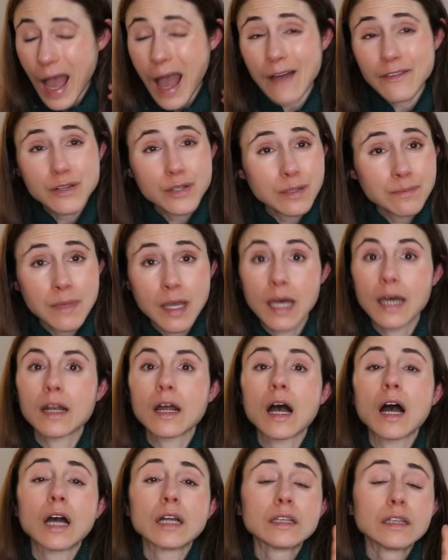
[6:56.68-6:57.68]
have to admit,
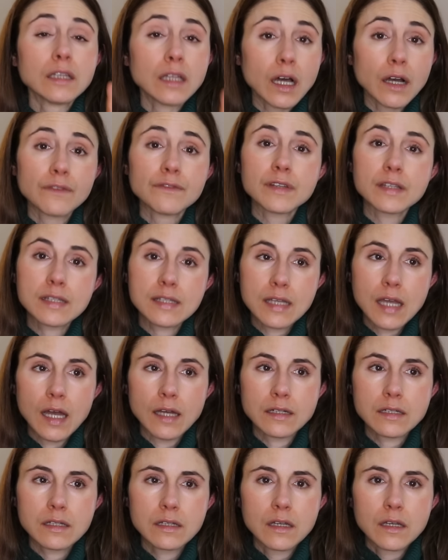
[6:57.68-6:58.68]
I love the
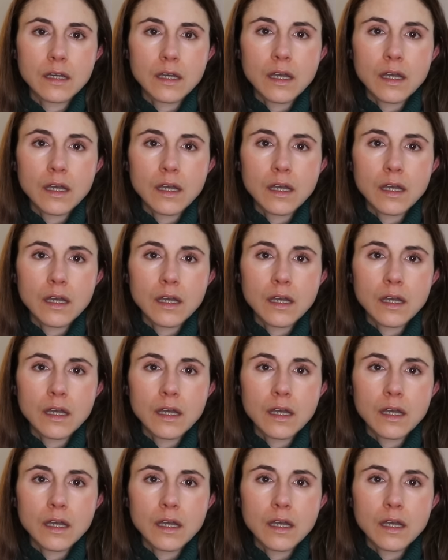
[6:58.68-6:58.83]
scent.